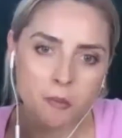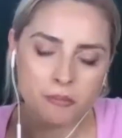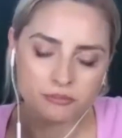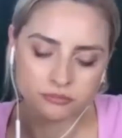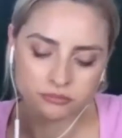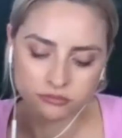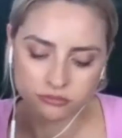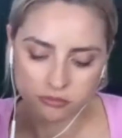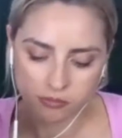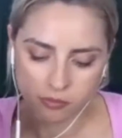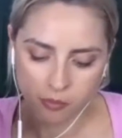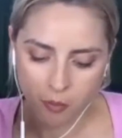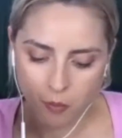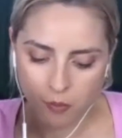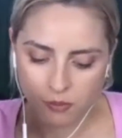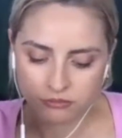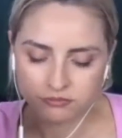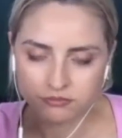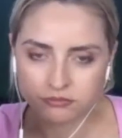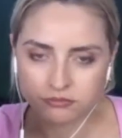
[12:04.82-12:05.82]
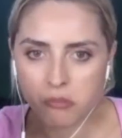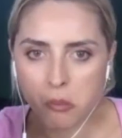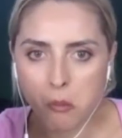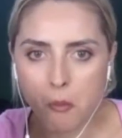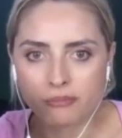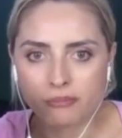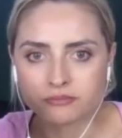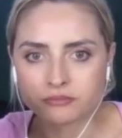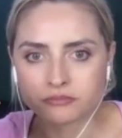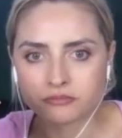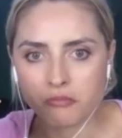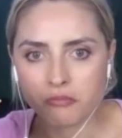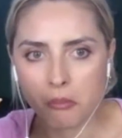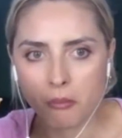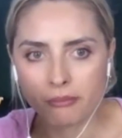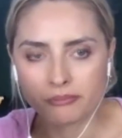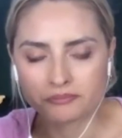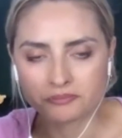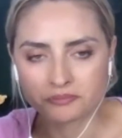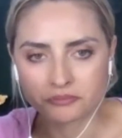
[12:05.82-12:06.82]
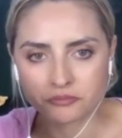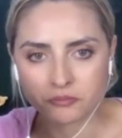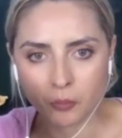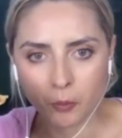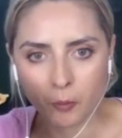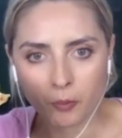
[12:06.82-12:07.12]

Yeah, but I don't like, spaghetti that much or